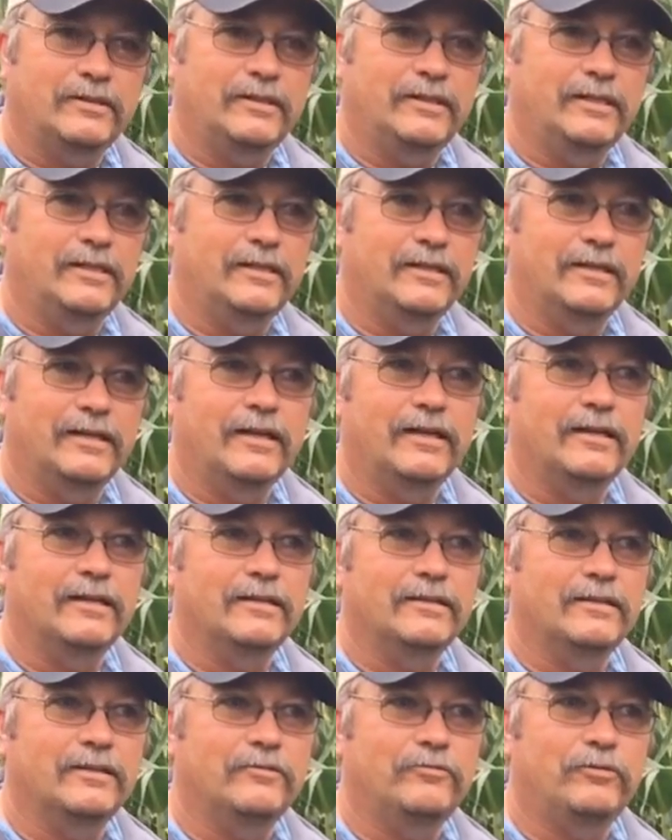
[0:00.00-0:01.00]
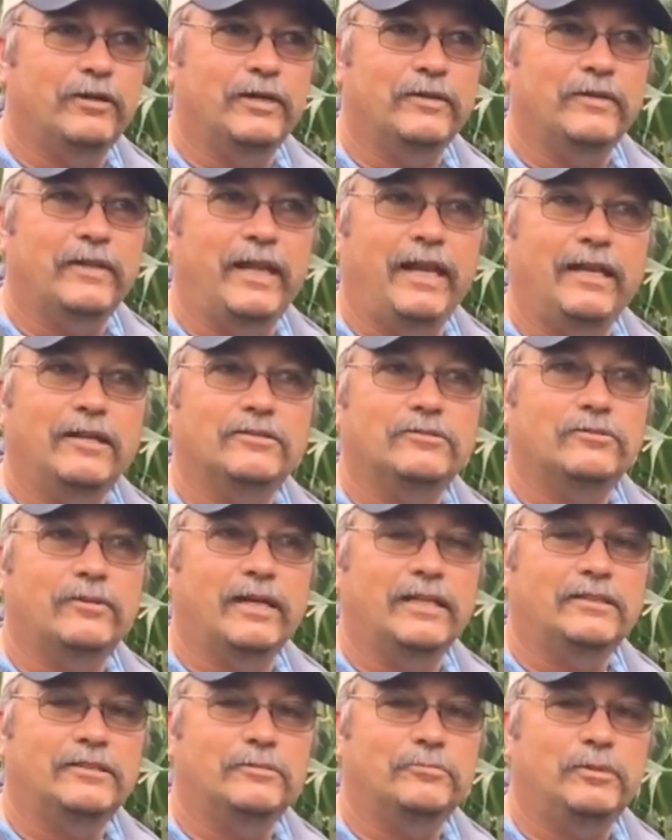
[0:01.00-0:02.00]
in the Felton Angus
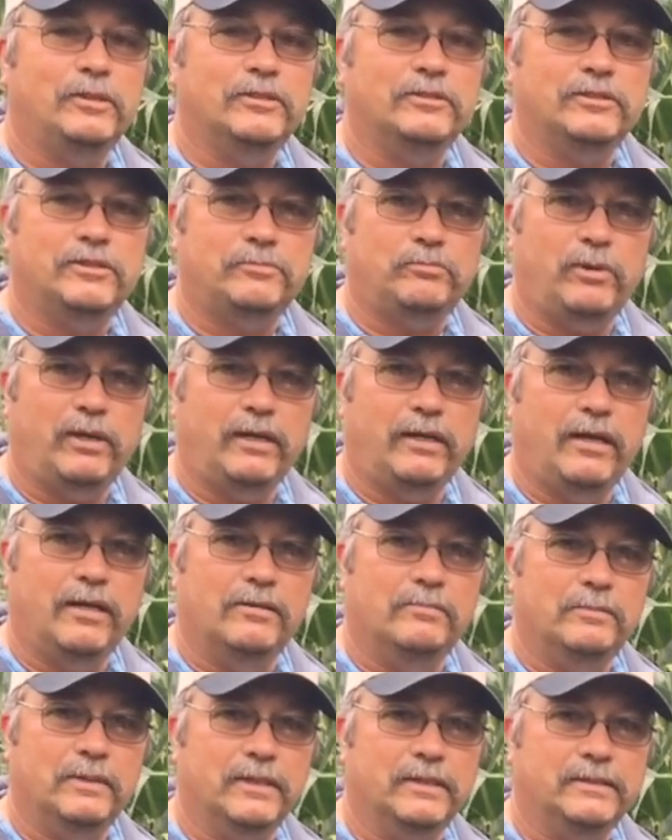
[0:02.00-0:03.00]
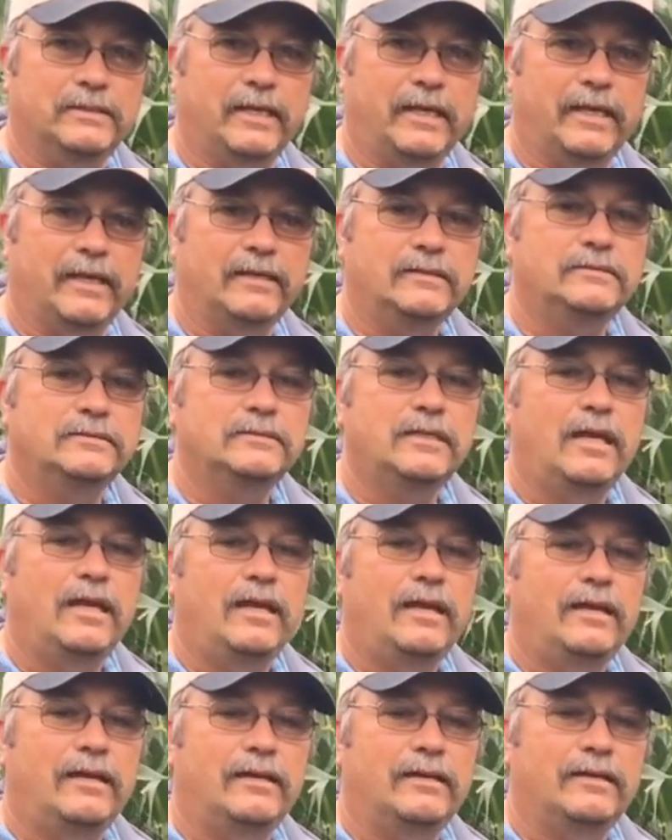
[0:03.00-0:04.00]
Ranch up here at Springdale, Montana.
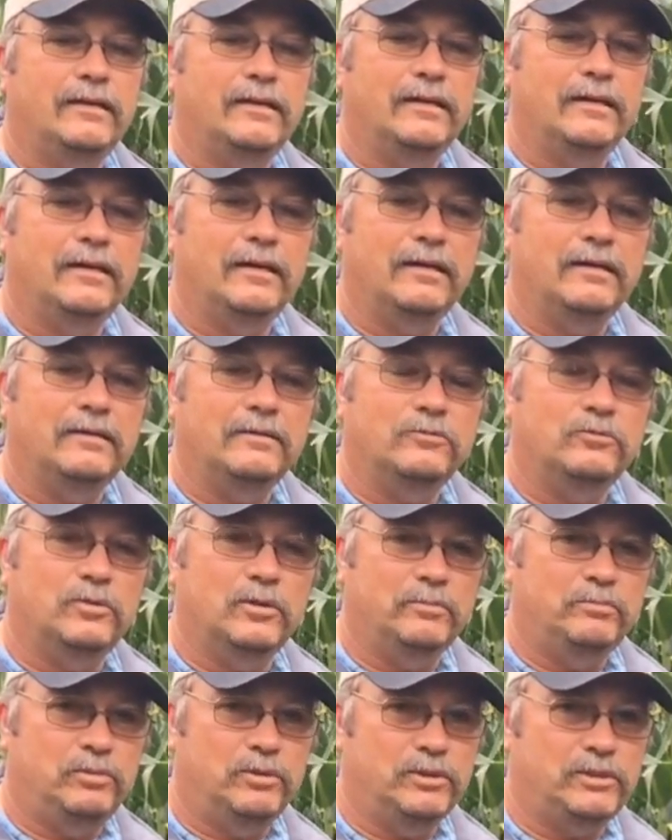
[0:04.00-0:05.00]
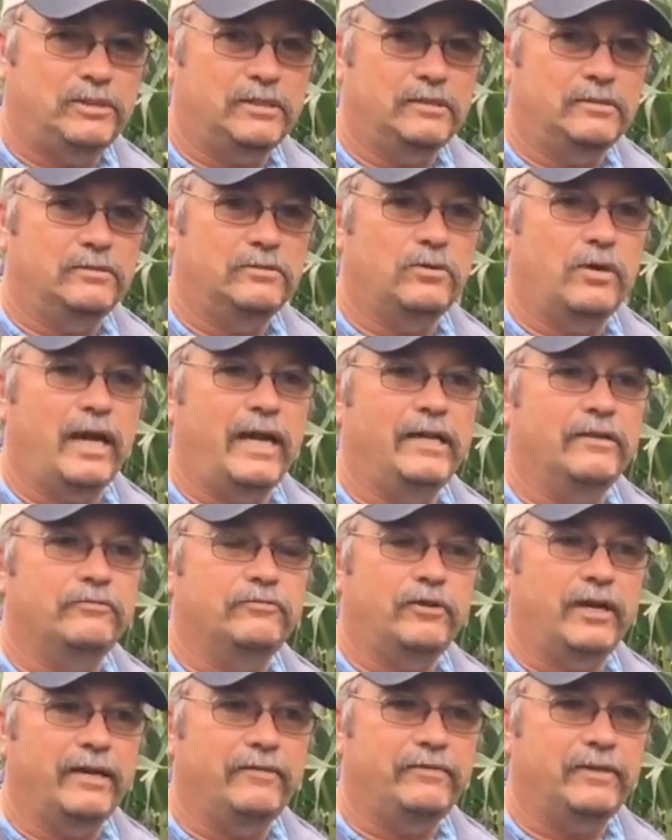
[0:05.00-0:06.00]
We're pushing right at
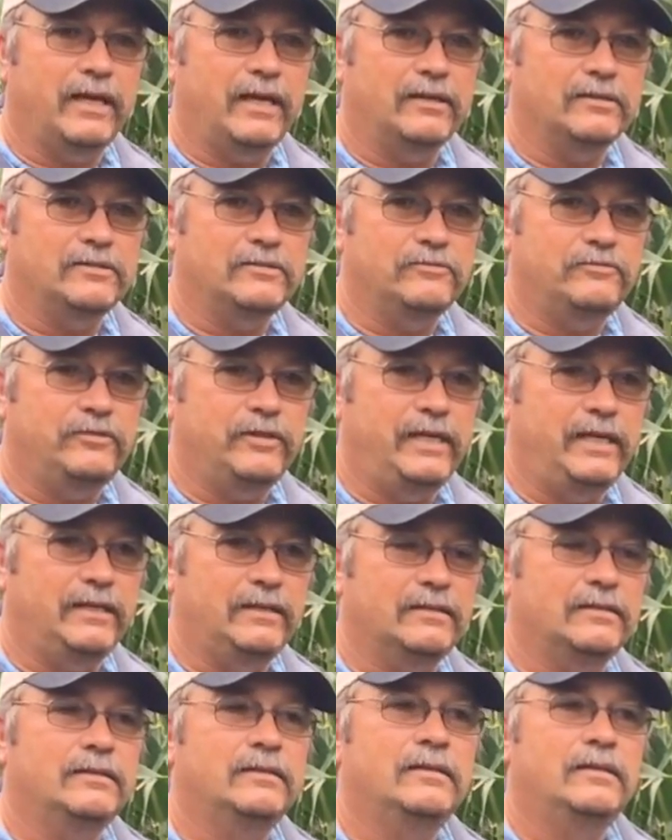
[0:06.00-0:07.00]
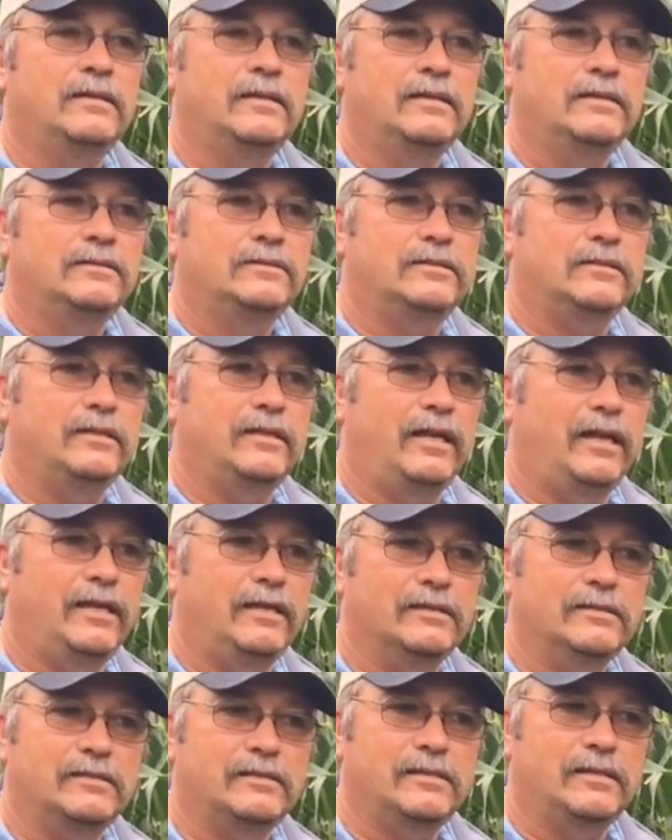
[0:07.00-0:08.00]
5,000 feet.
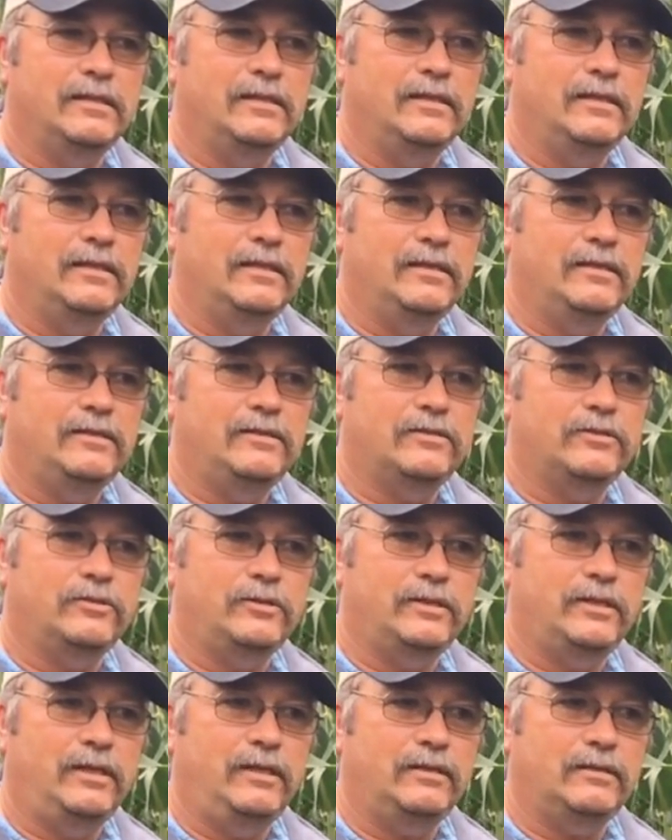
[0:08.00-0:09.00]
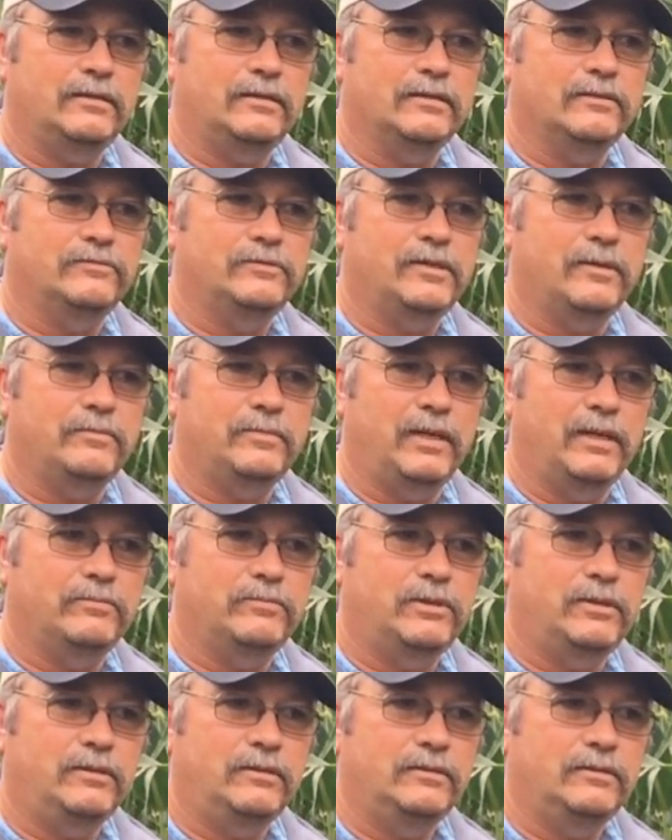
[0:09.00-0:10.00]
Today is the 13th of
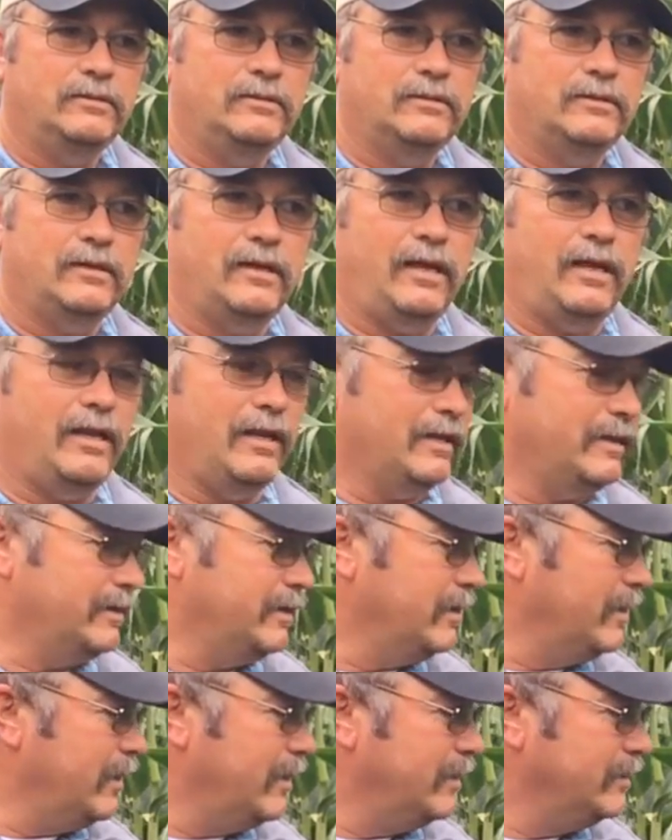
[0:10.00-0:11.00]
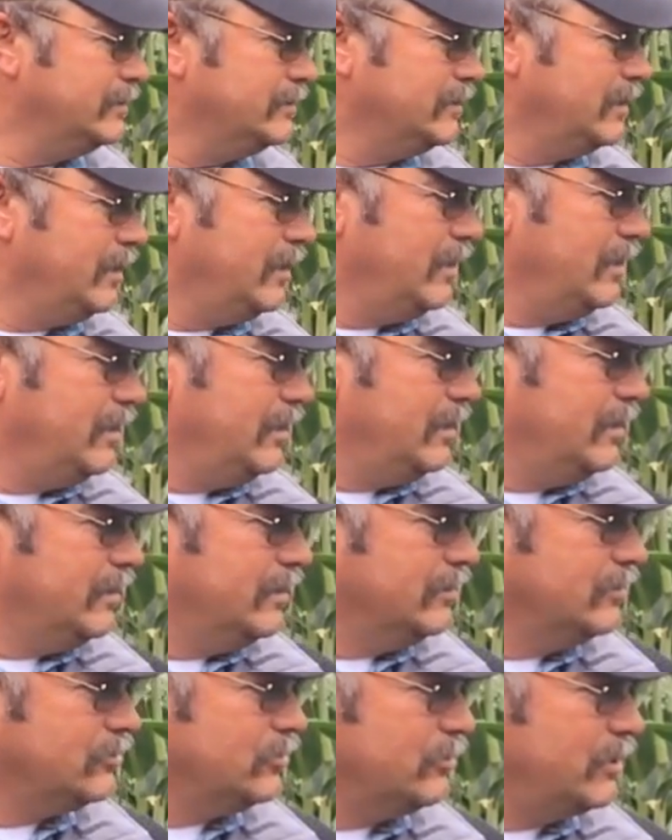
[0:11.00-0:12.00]
September, and
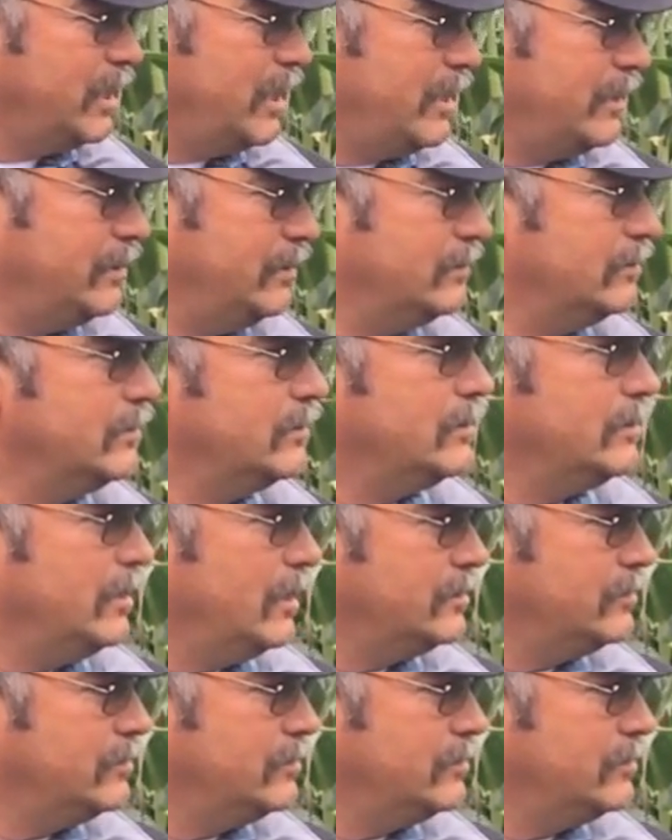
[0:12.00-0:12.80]
so we're out here looking at